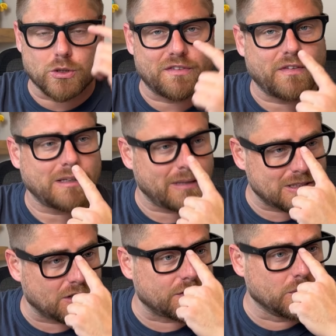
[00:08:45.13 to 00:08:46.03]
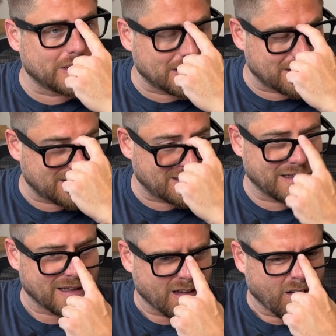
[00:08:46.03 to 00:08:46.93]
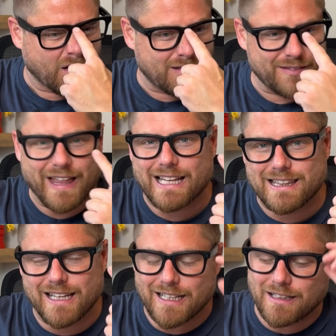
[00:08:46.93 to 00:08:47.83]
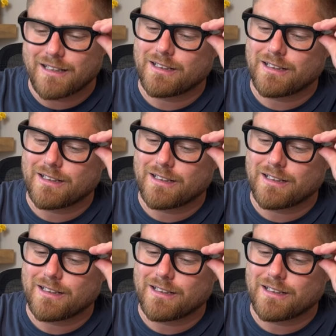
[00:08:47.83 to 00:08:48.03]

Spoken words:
So I find myself doing that thing